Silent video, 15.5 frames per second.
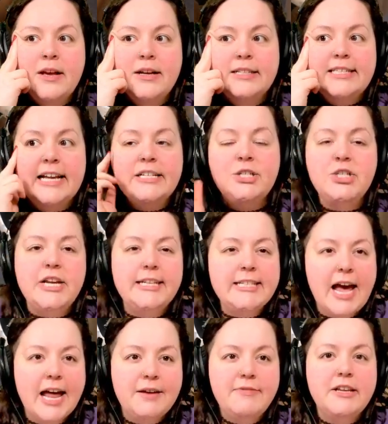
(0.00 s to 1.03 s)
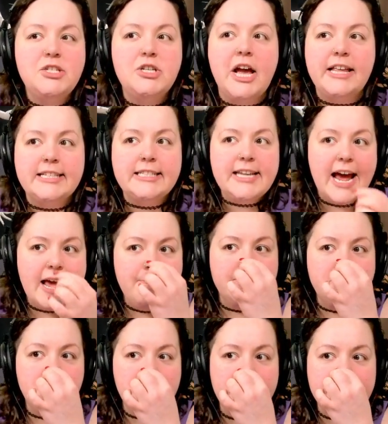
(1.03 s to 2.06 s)
since she's kind of the jealous type,
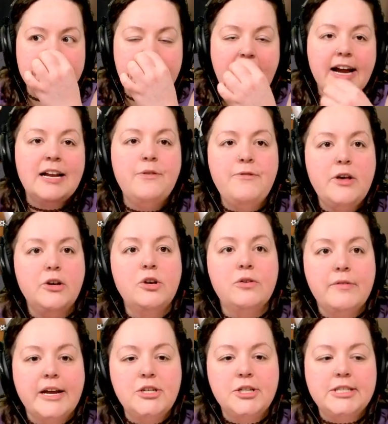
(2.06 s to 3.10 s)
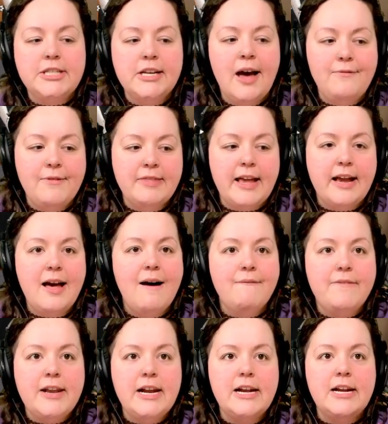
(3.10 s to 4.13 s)
but she's not gonna feel courageous enough and like
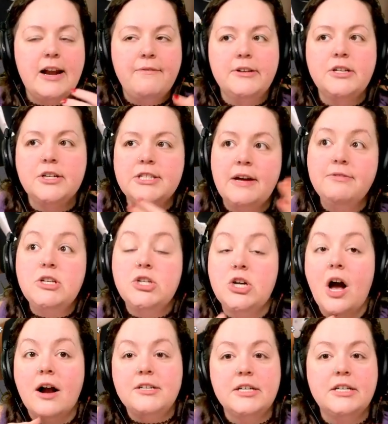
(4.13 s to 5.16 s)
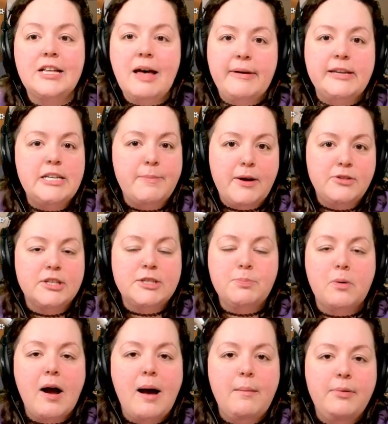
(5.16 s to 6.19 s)
confident enough as herself to talk to Clement about those
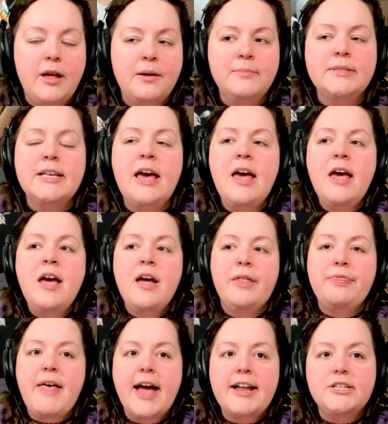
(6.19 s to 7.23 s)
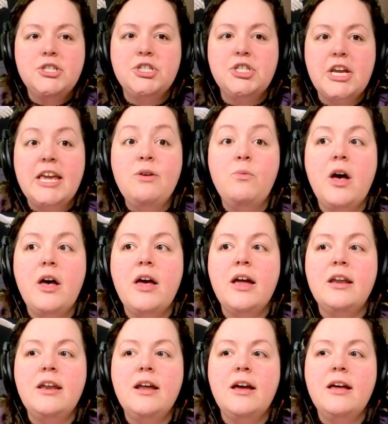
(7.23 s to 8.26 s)
problems, that she
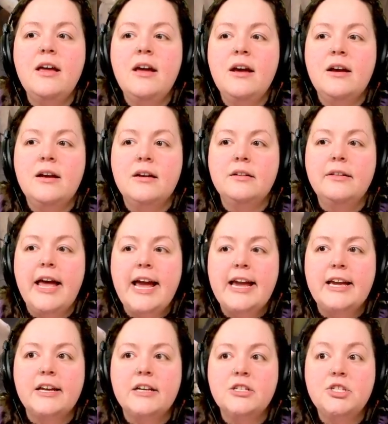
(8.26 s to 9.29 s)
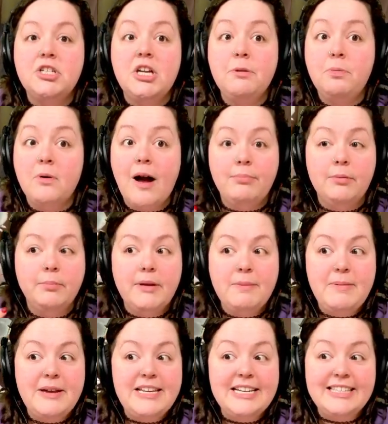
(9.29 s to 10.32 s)
would like she'd probably
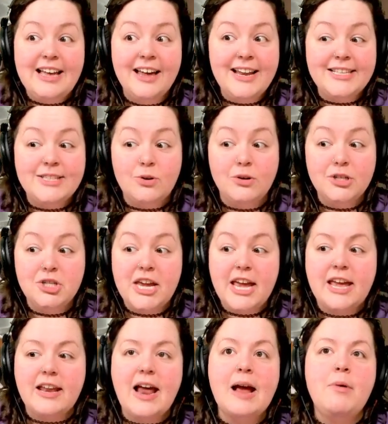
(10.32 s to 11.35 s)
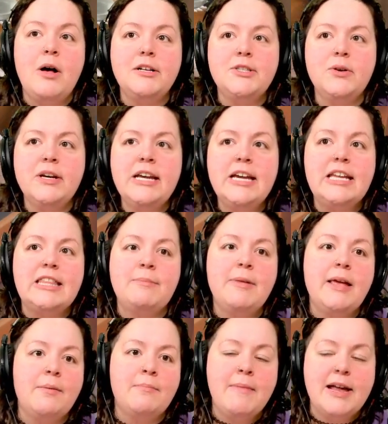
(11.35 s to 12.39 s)
be dishonest or cheat. I'm also going to get them
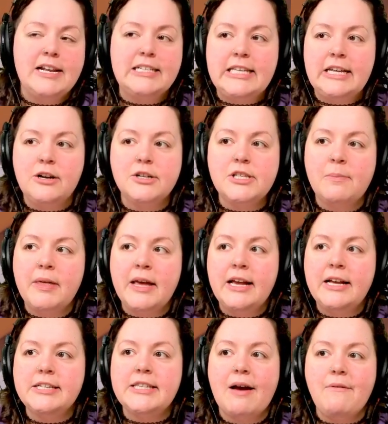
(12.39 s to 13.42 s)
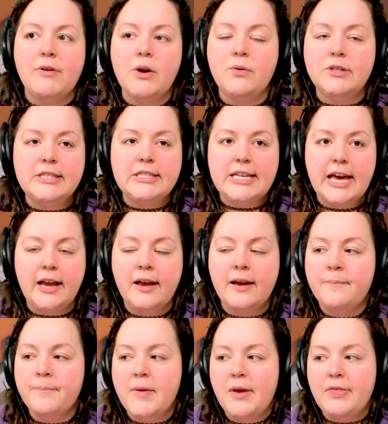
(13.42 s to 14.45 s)
like medicine or something because everyone's sick.
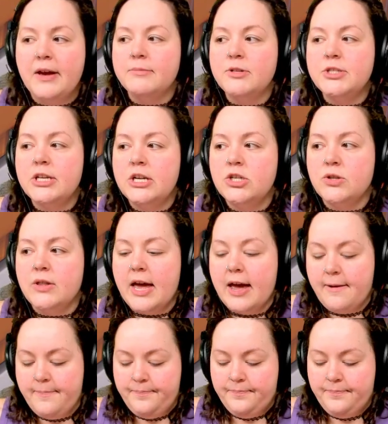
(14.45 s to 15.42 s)
I think I'm just going to do that.